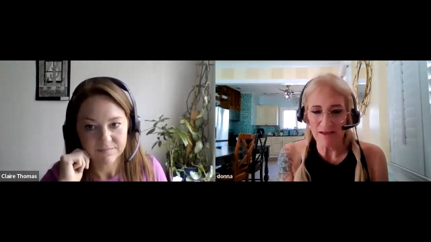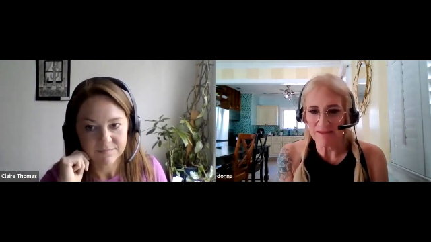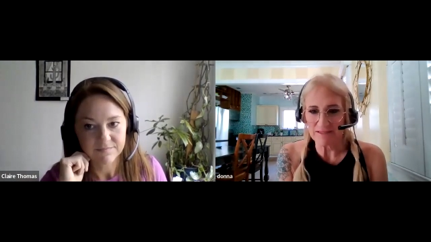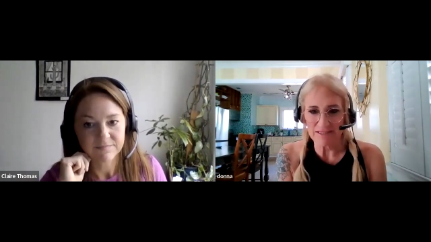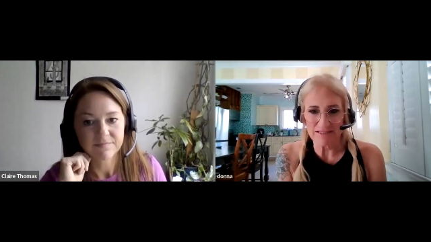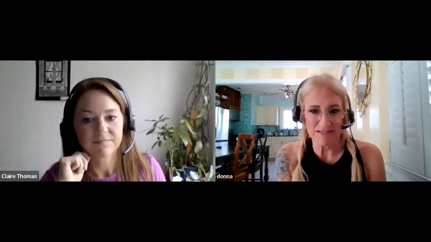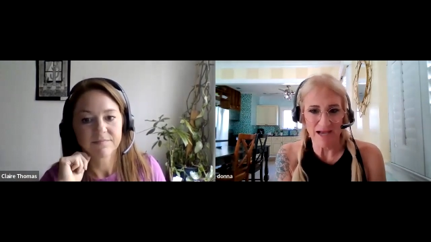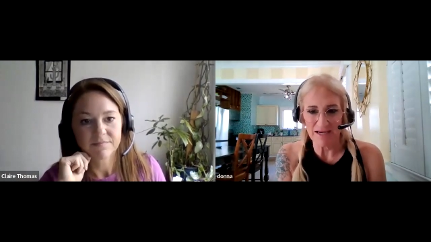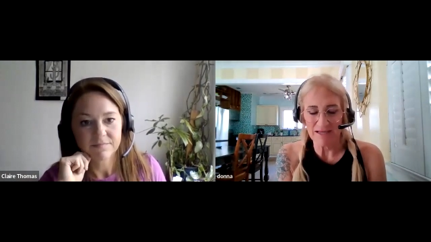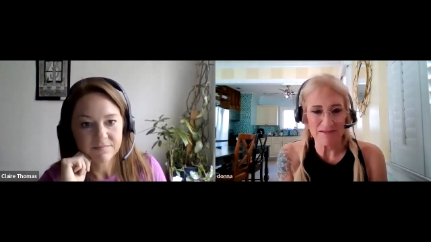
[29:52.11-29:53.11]
Speaker 1: That that's
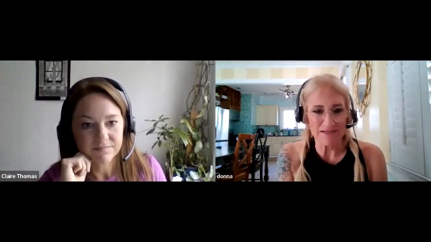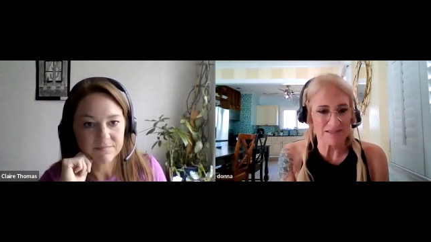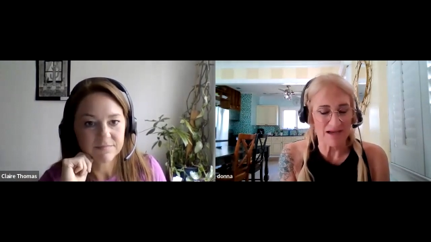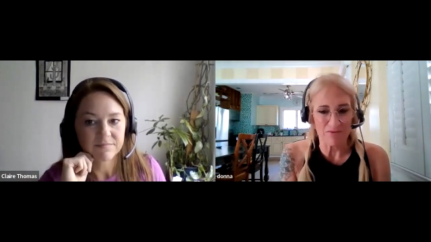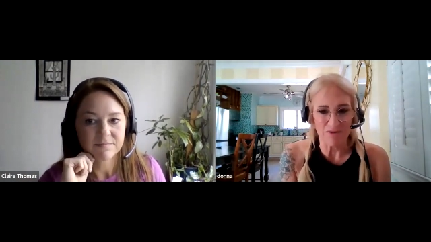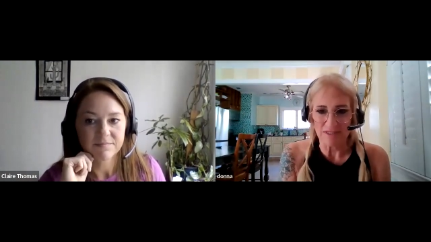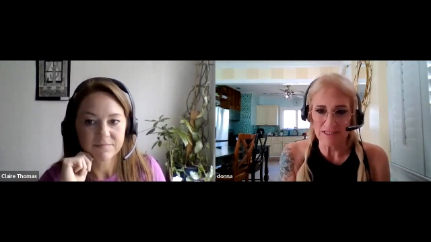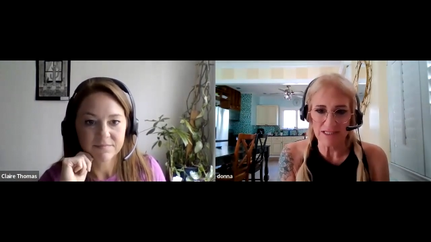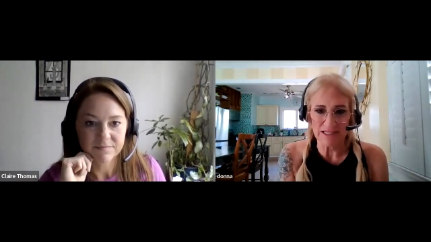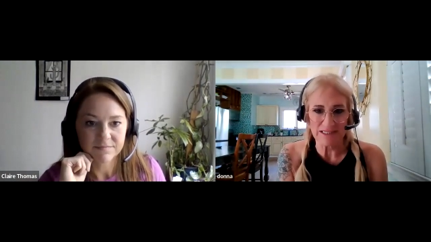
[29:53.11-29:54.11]
not it. That's not
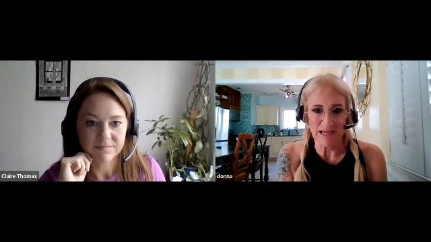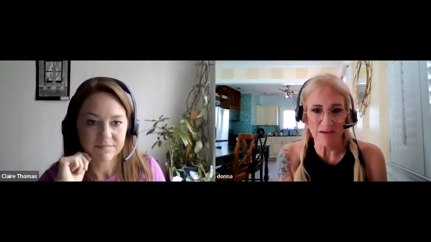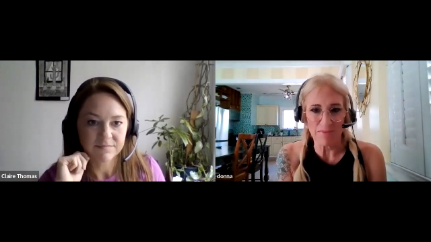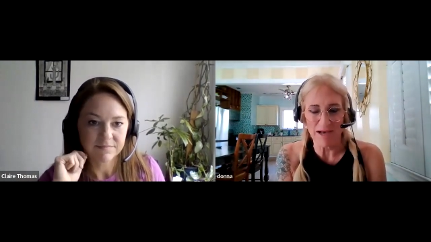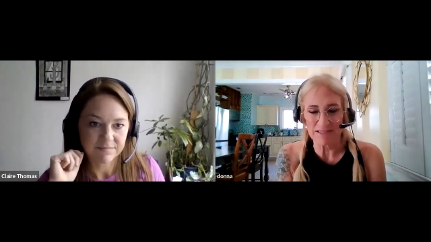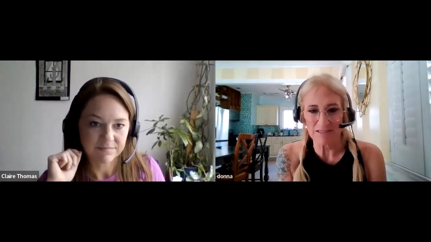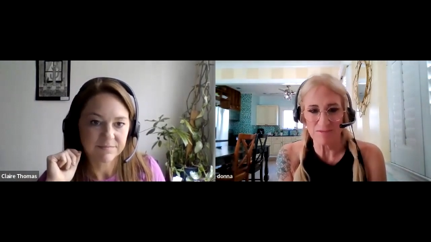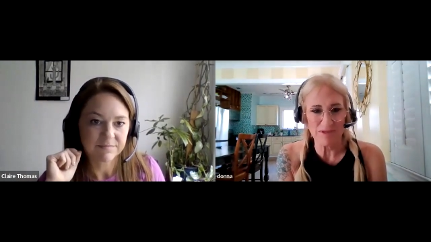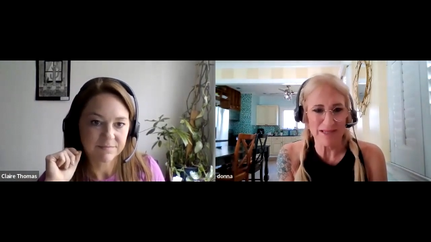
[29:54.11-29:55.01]
realistic. It's not possible.